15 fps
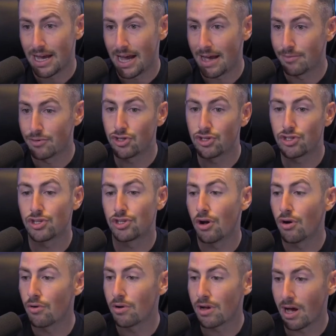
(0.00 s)
I was
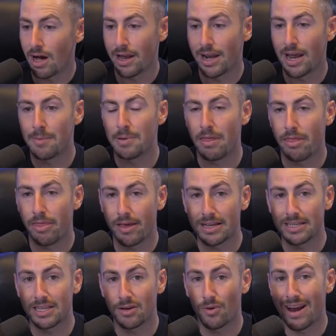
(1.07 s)
so caught up in
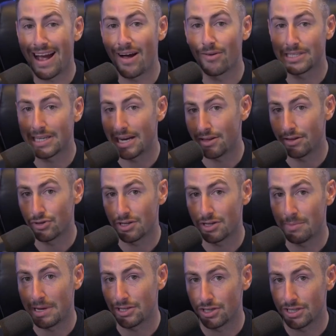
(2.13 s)
things that were outside of those
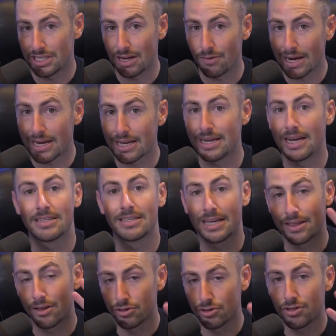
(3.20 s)
dimensions. Now recognize
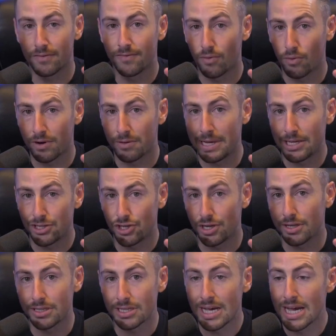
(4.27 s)
like those are the four
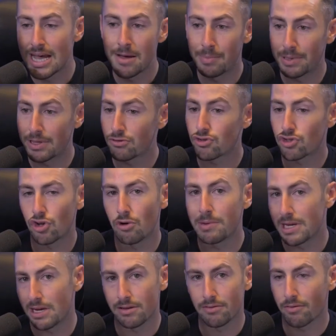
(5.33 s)
dimensions, but there's so
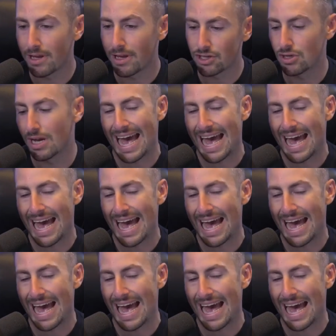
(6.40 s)
many other things.